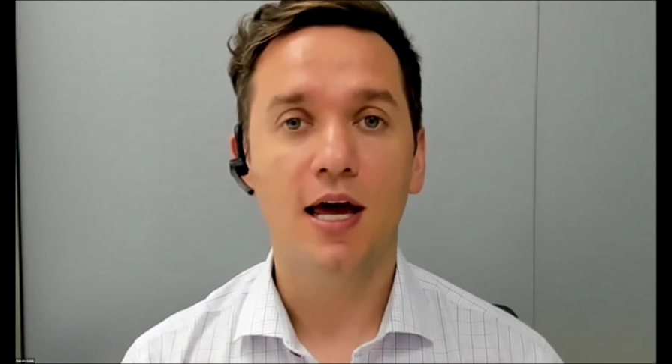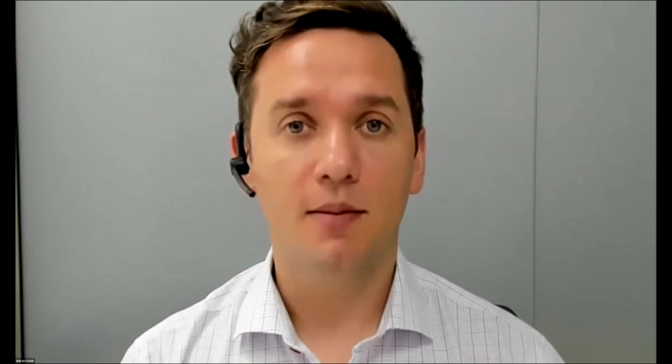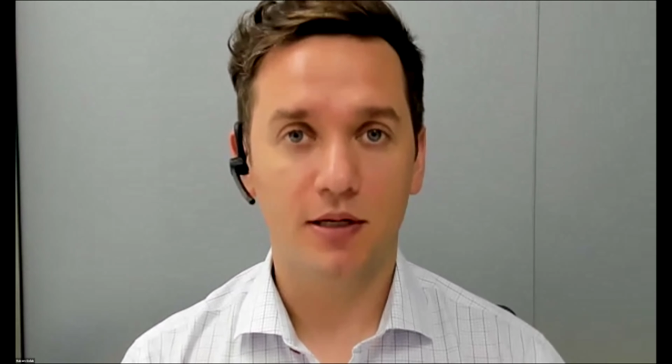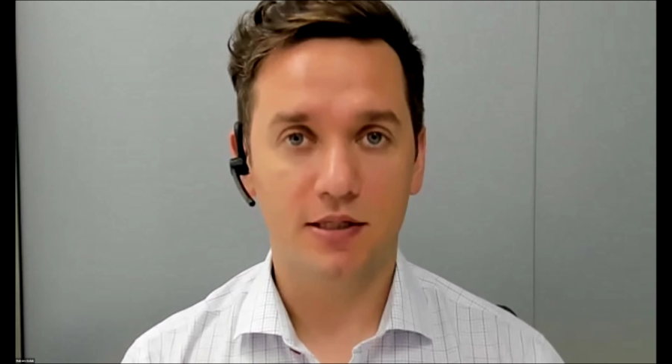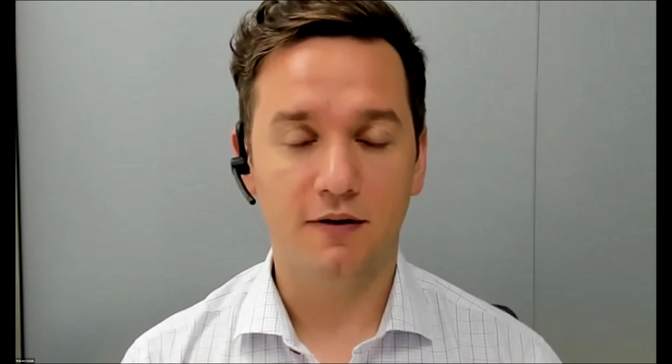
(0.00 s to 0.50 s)

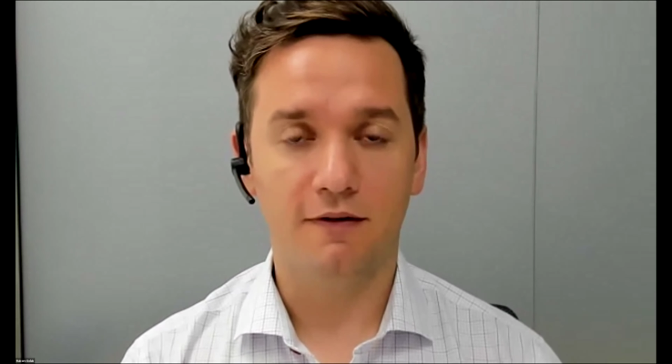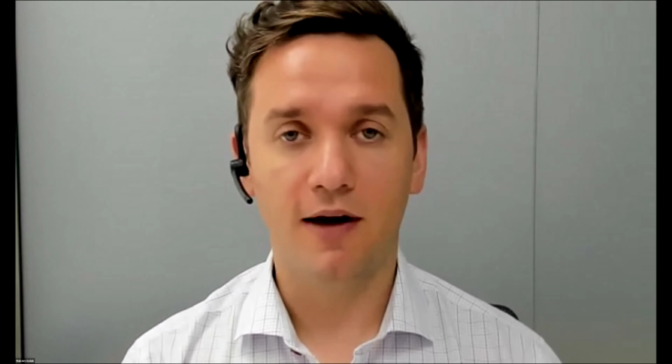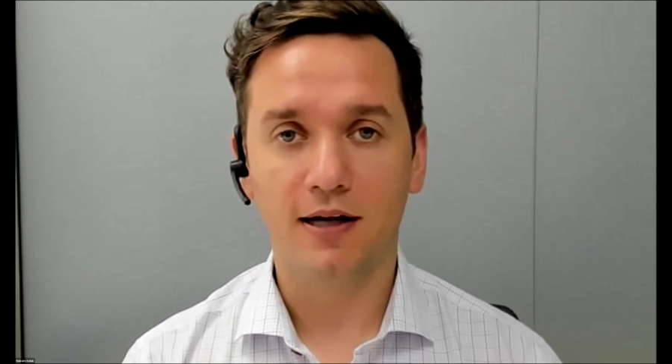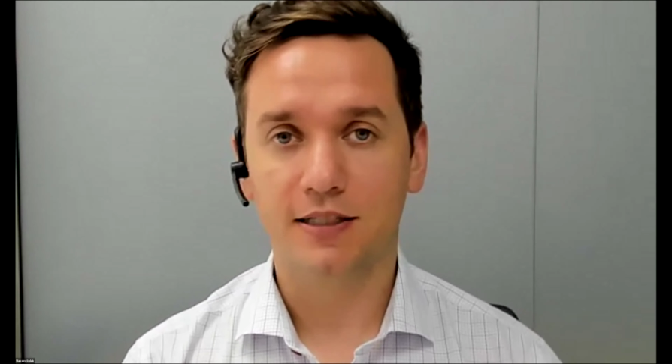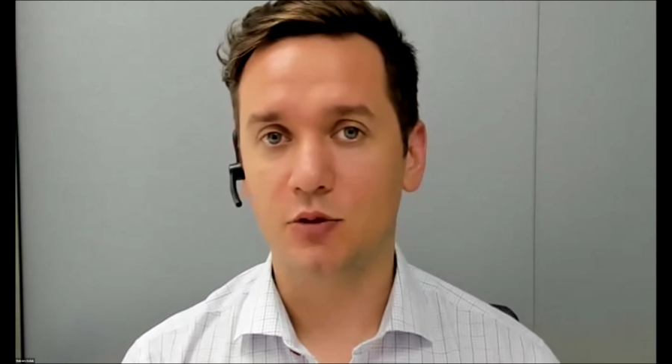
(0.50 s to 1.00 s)
but in
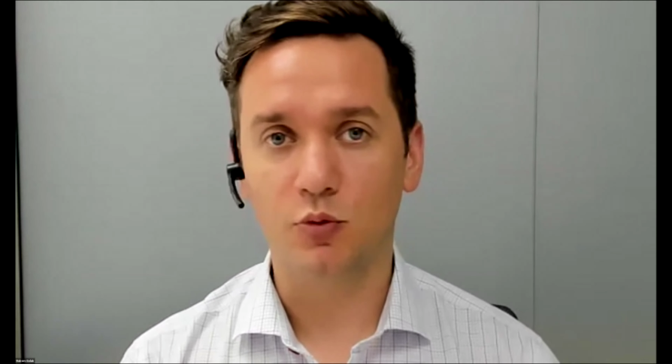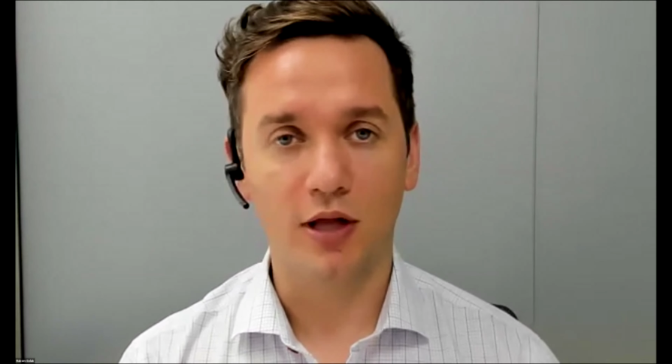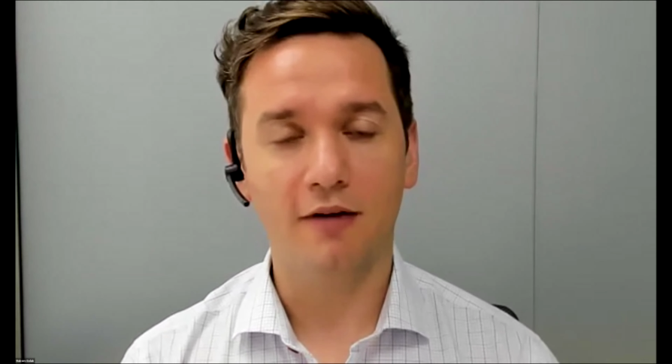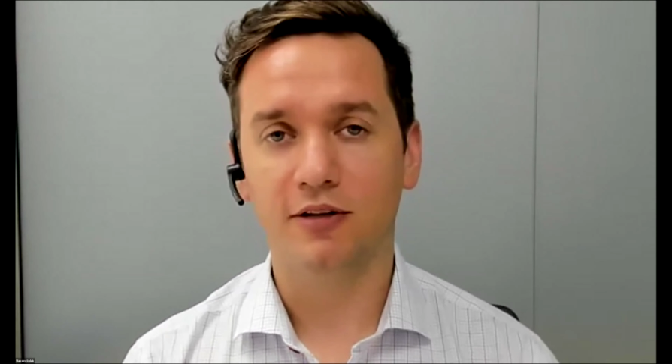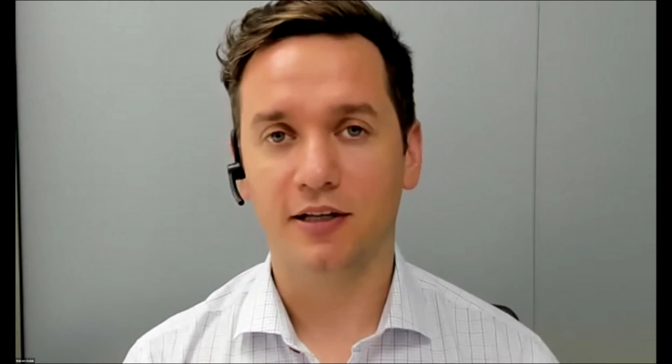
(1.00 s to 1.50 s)
fact, it will
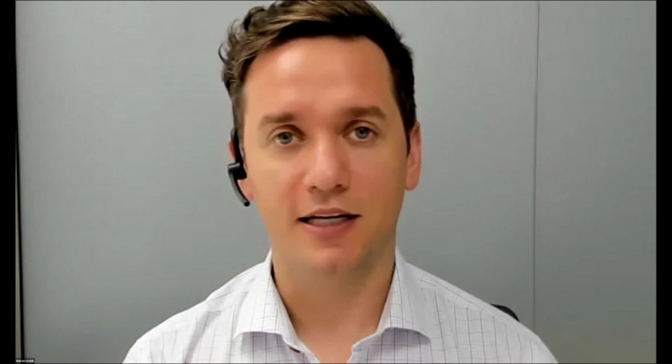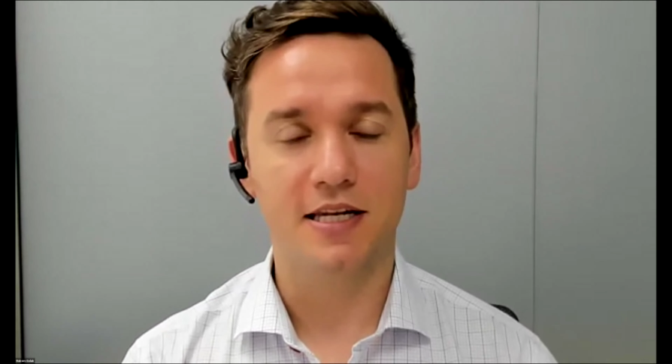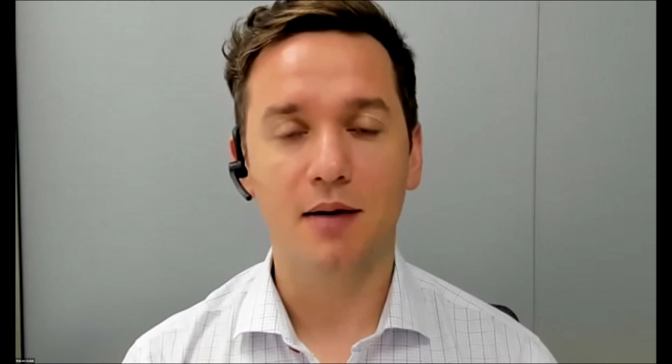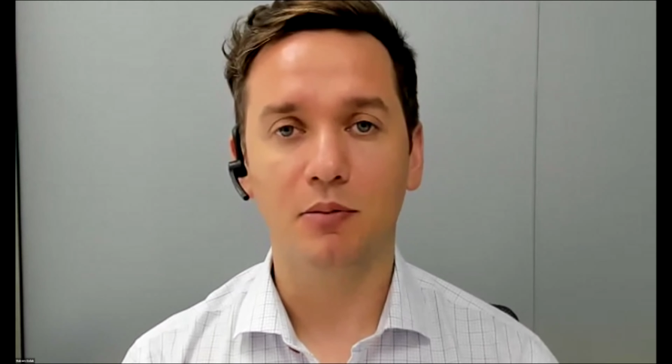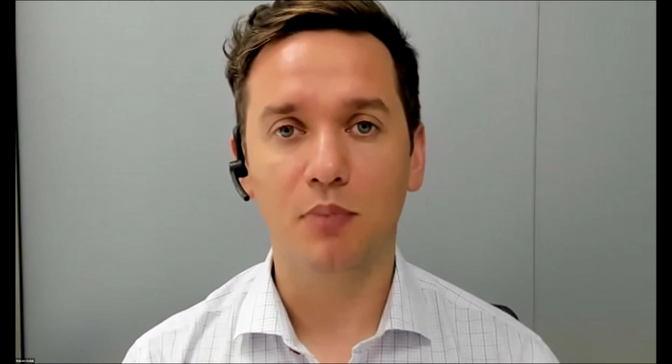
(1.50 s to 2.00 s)
have like a
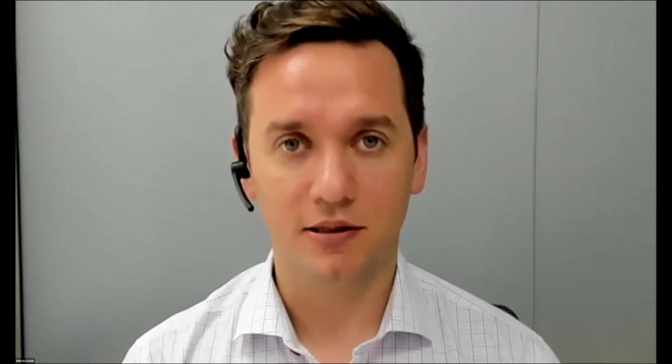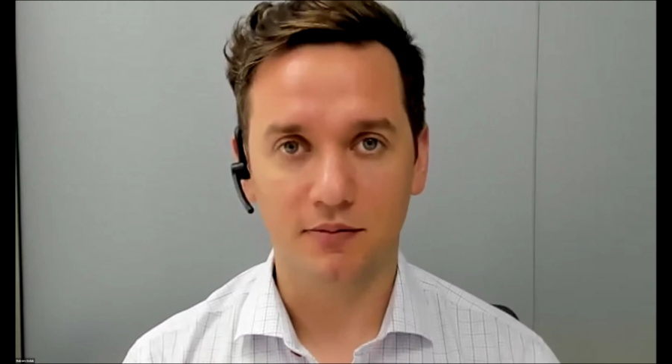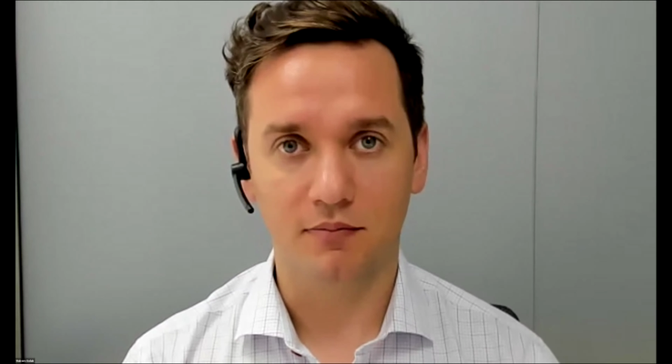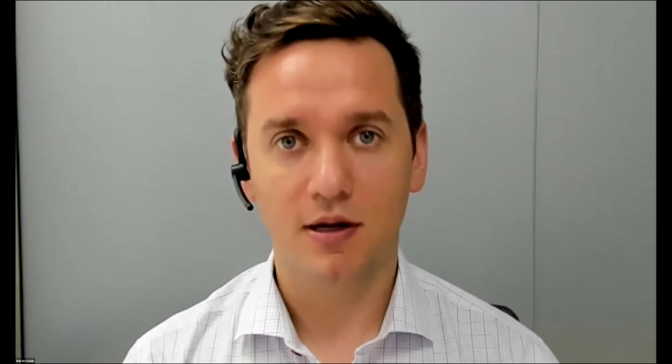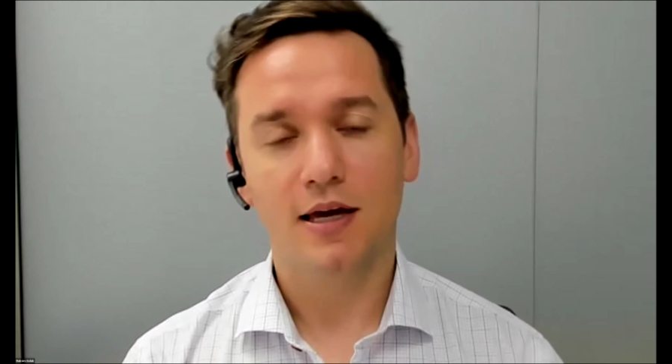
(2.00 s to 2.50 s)
double
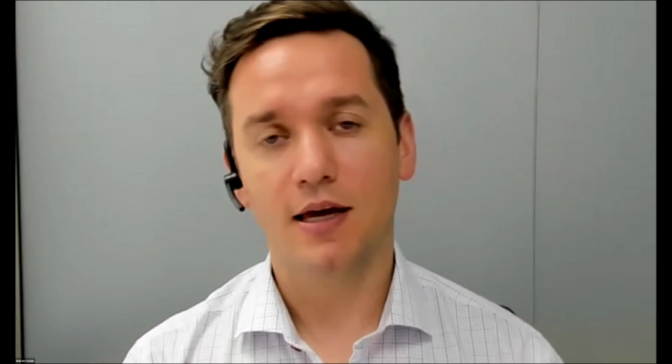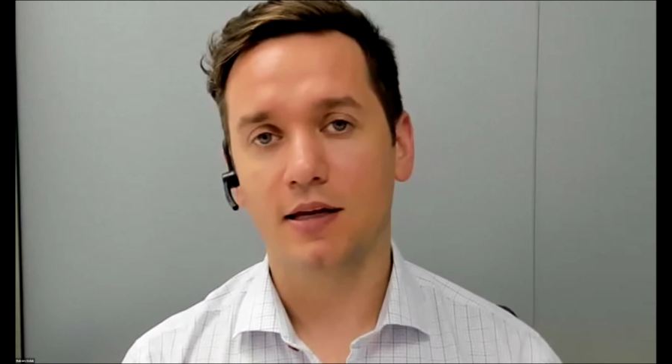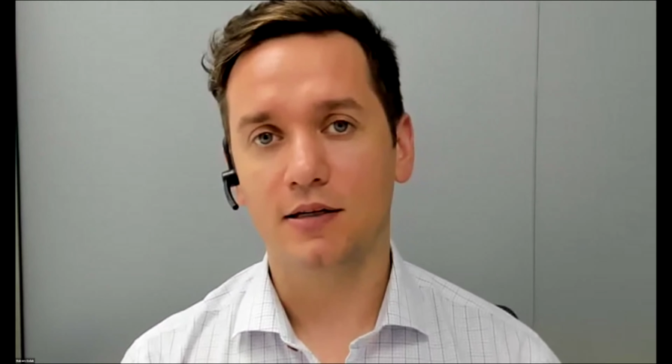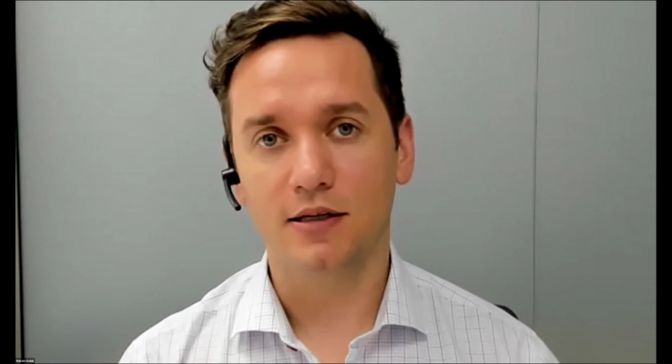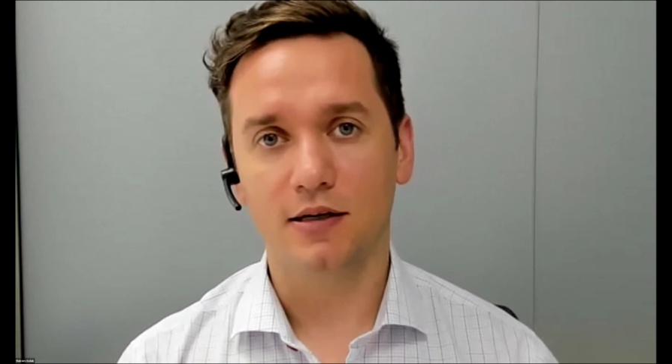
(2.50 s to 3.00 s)
button,
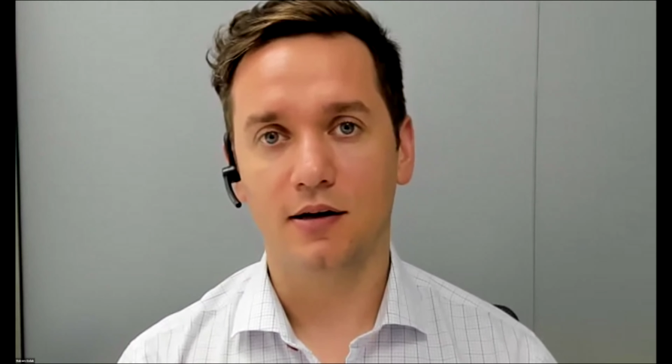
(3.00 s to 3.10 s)
and